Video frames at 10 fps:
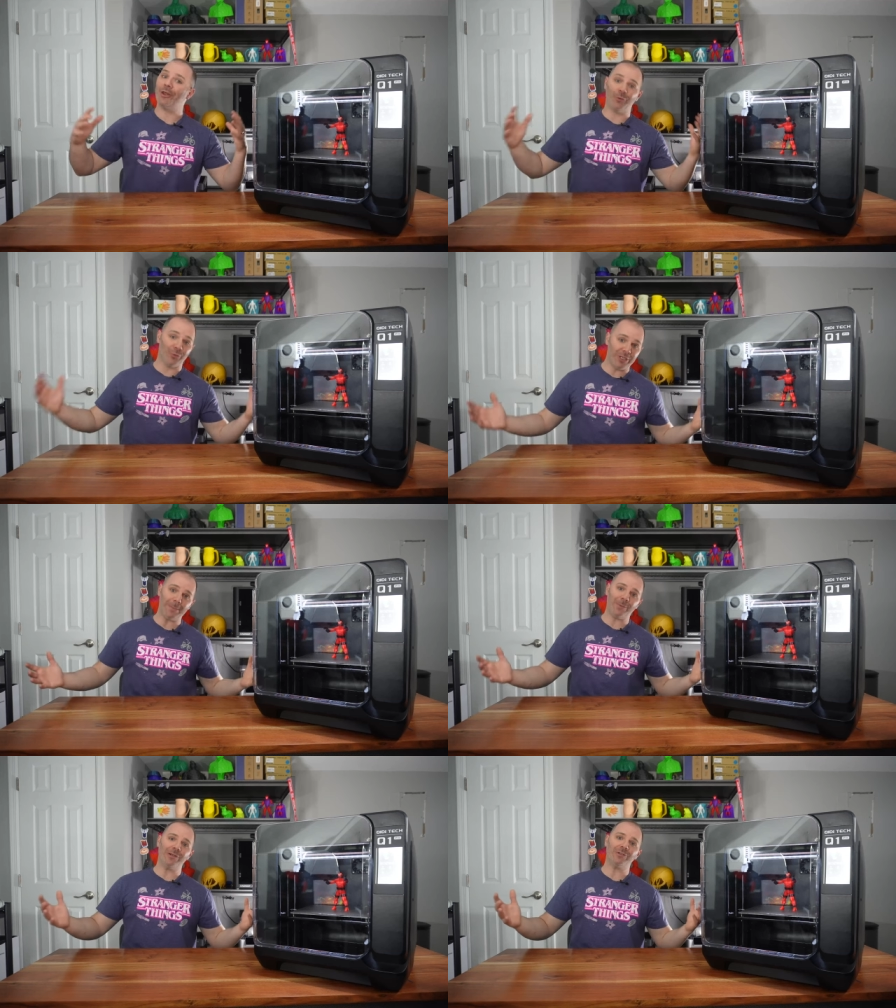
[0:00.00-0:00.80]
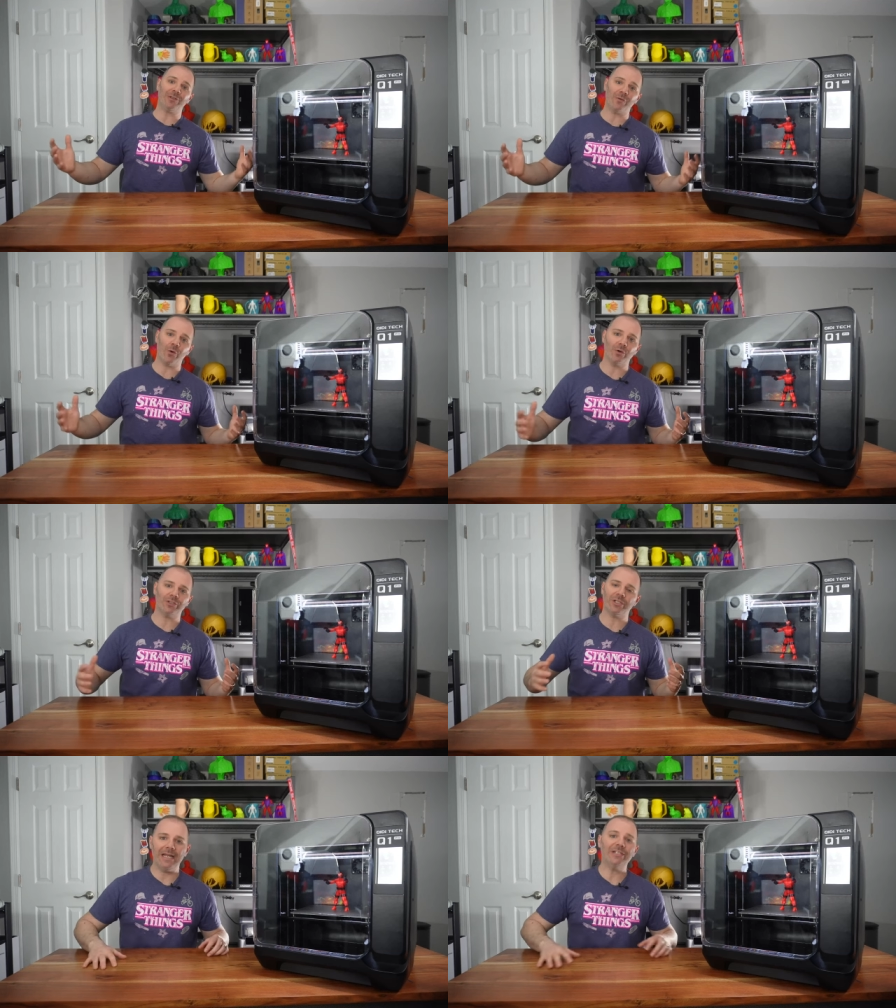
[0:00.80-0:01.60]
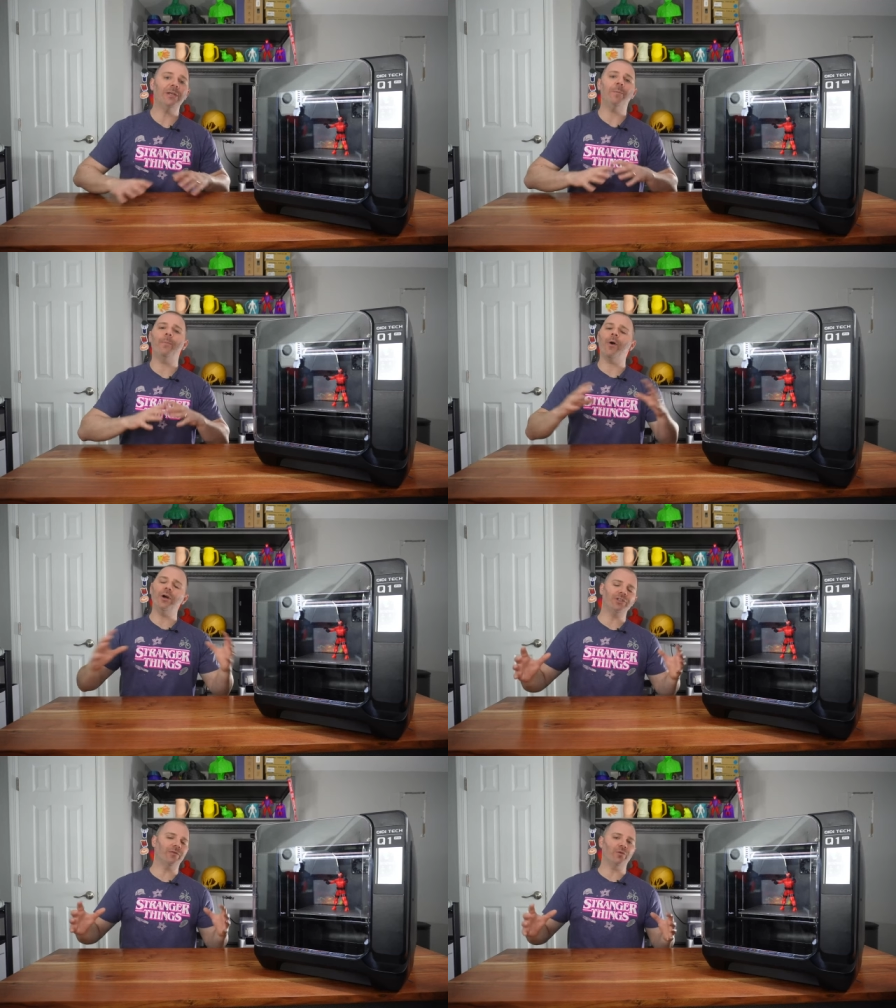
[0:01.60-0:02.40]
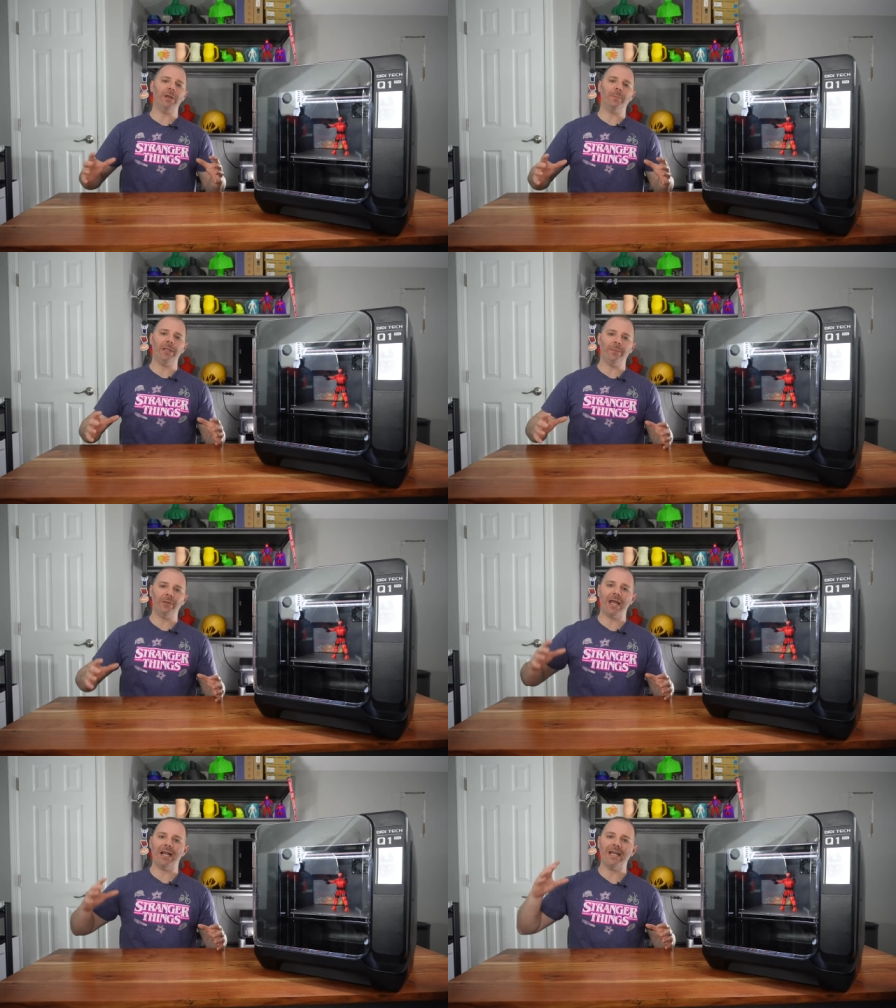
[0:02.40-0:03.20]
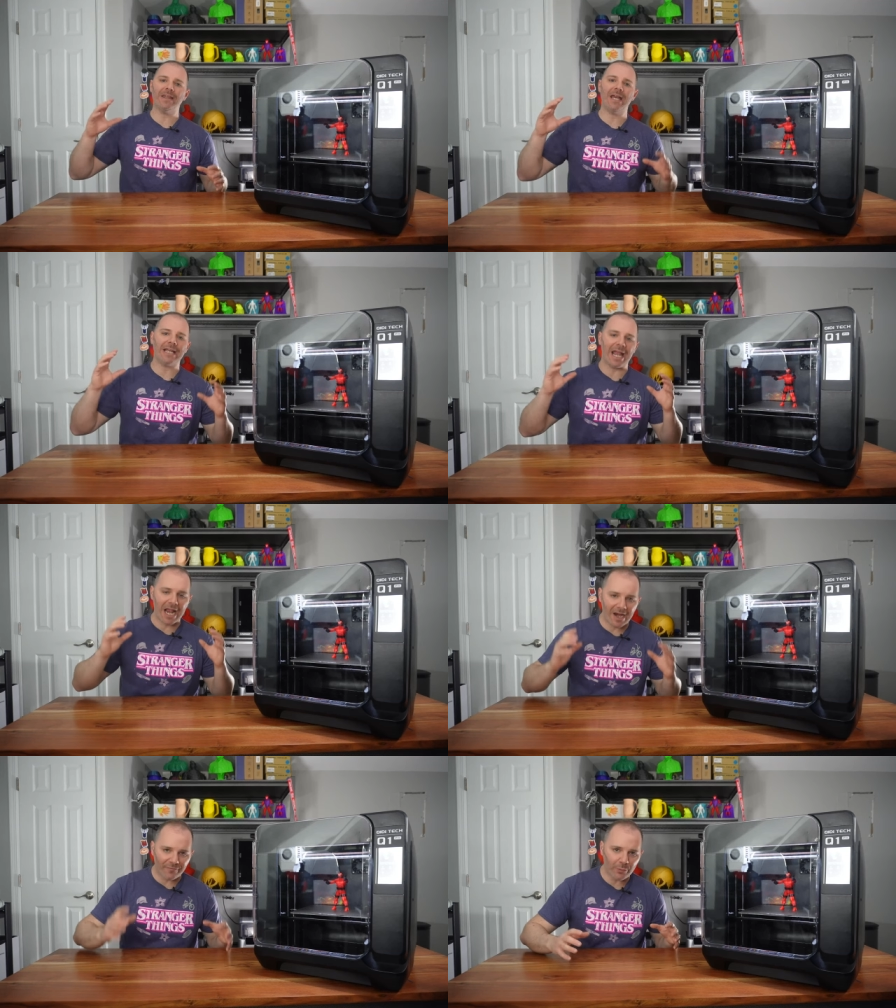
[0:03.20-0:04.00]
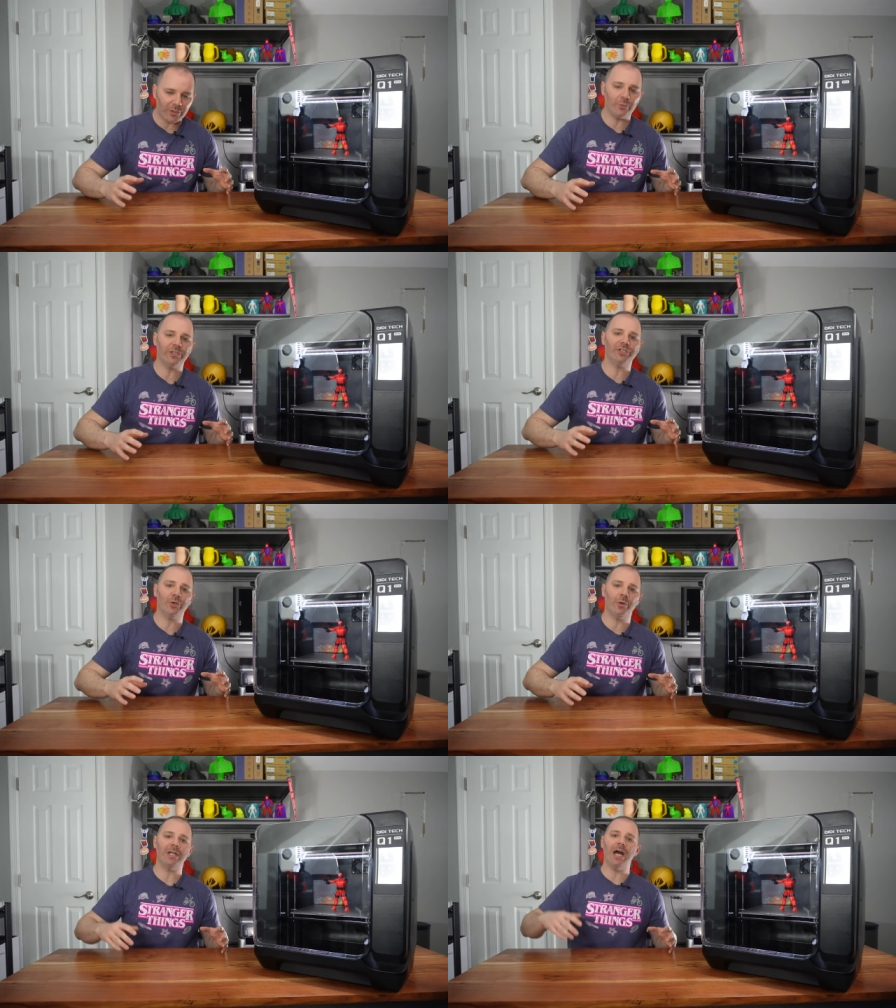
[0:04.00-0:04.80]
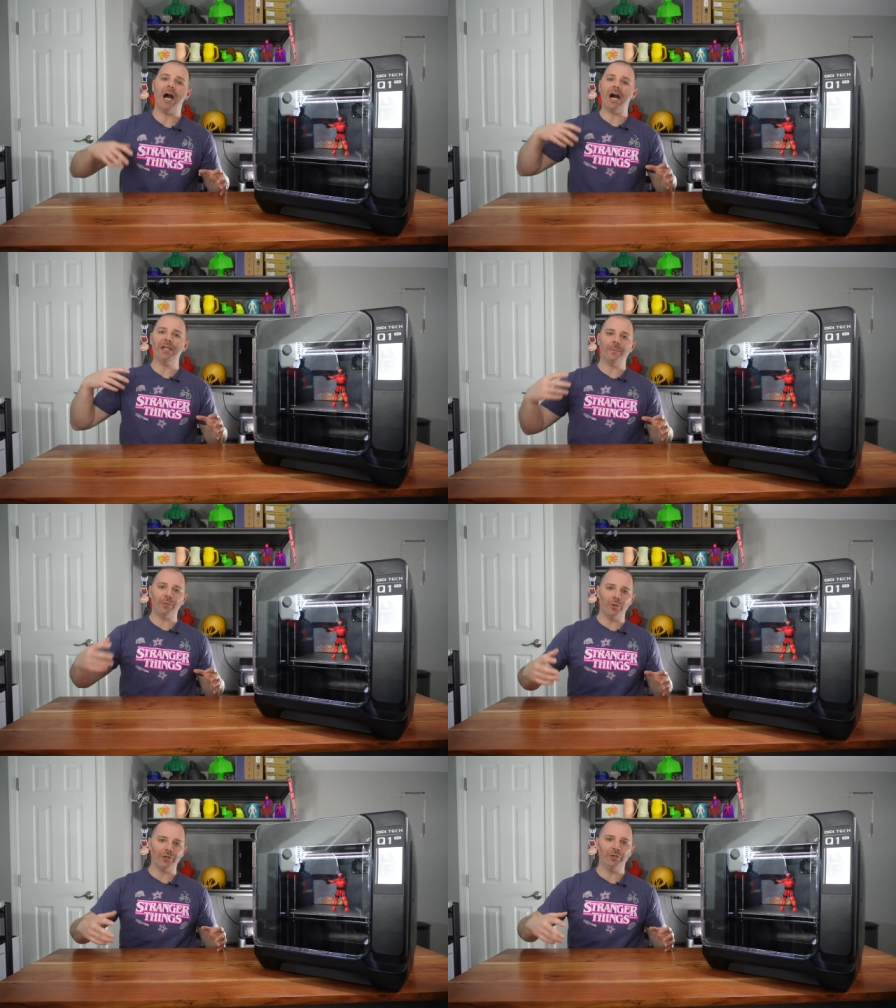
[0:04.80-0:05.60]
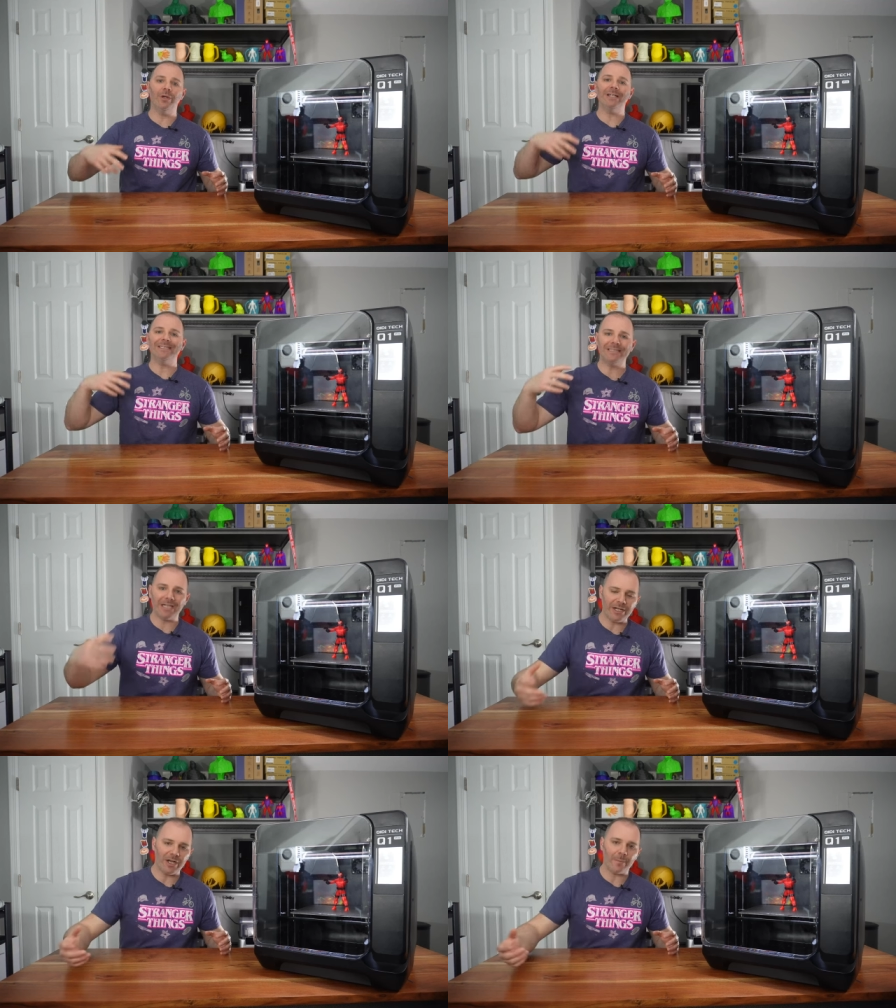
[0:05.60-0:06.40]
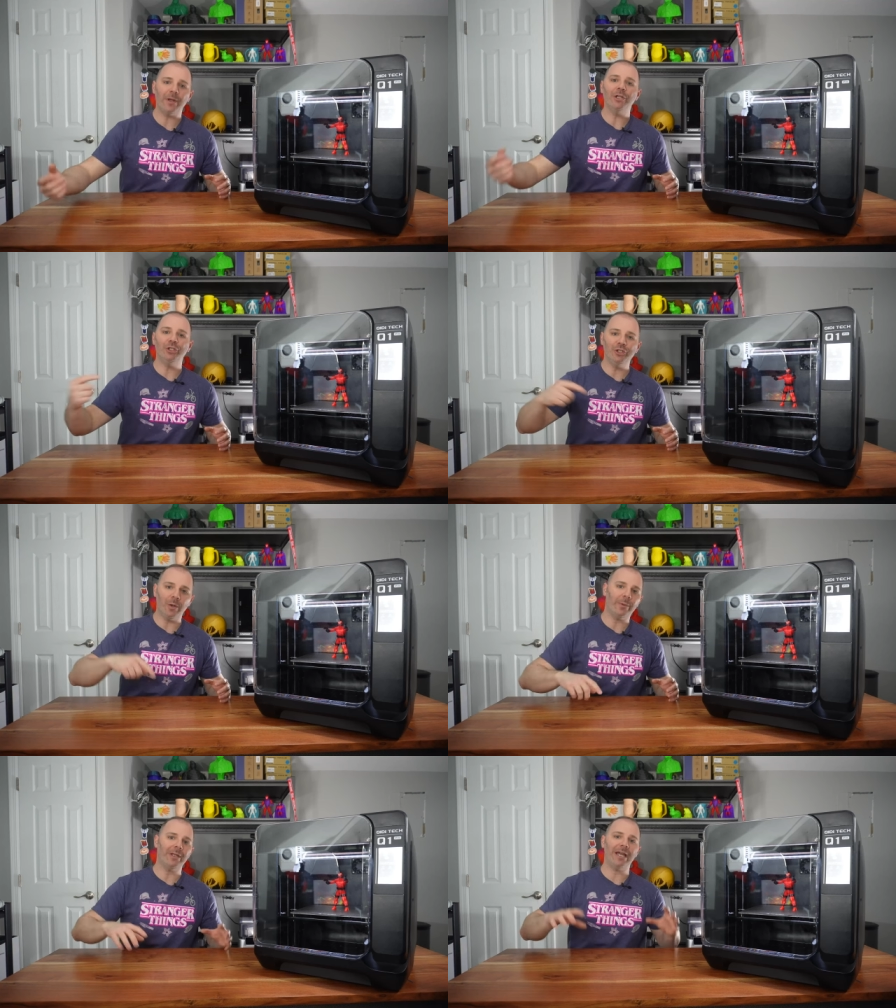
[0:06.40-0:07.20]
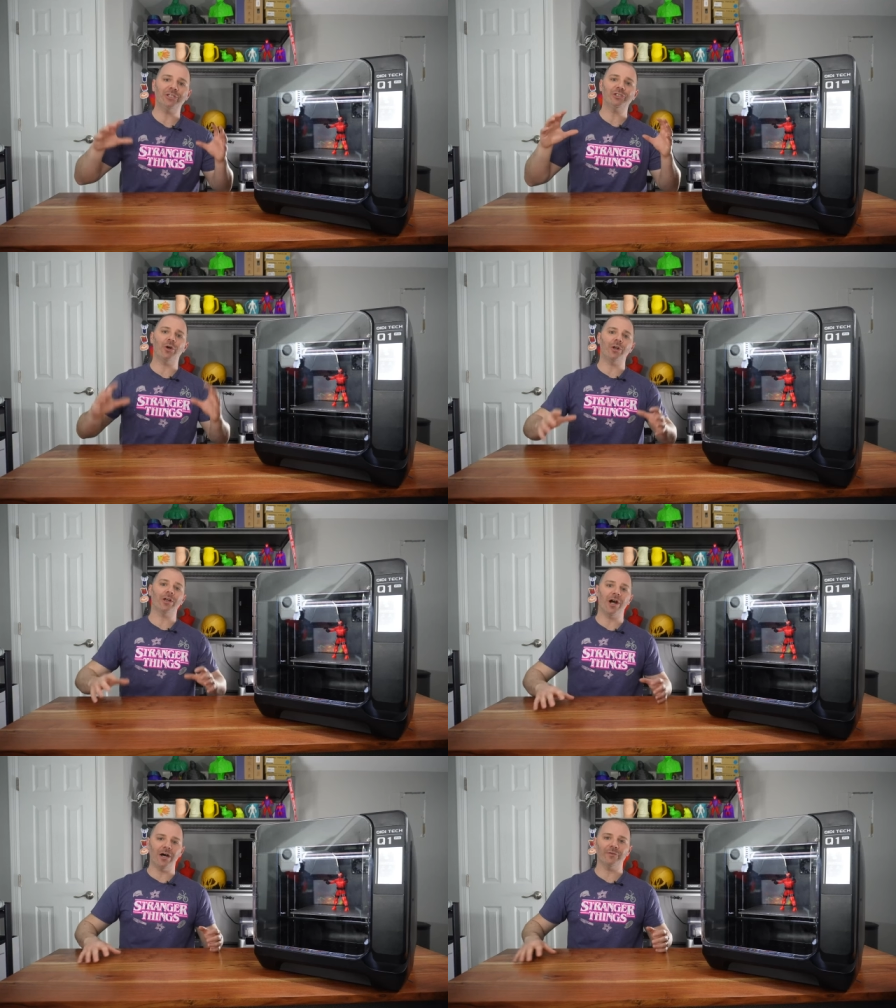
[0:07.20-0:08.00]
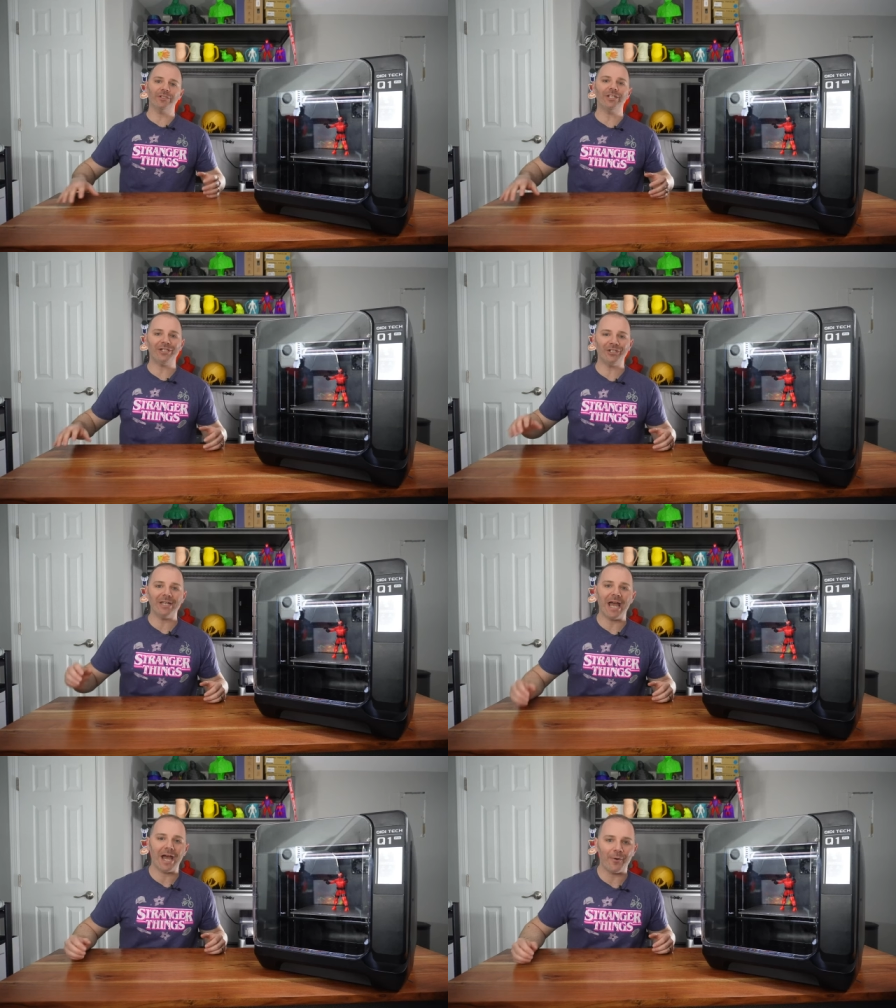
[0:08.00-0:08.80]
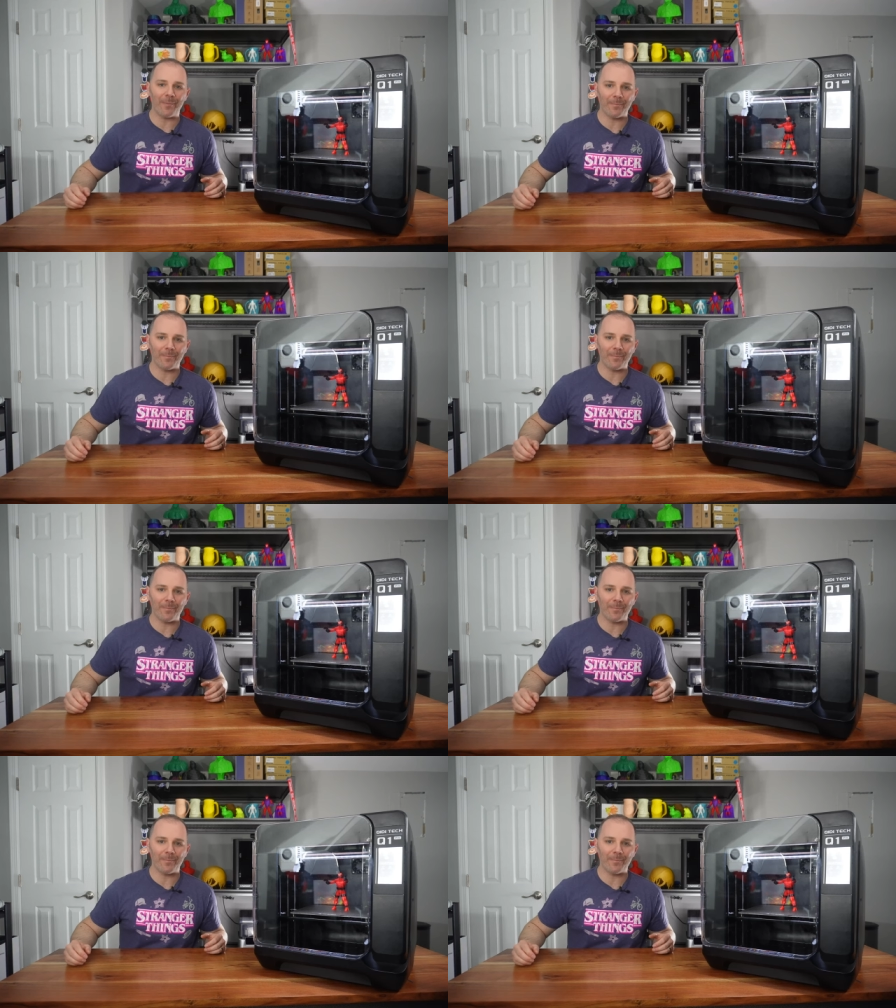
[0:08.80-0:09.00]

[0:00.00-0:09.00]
3D printers, of course. It is a bunch of great people, and I thank everyone who has joined. I implore you, sign up jump in and start a conversation now.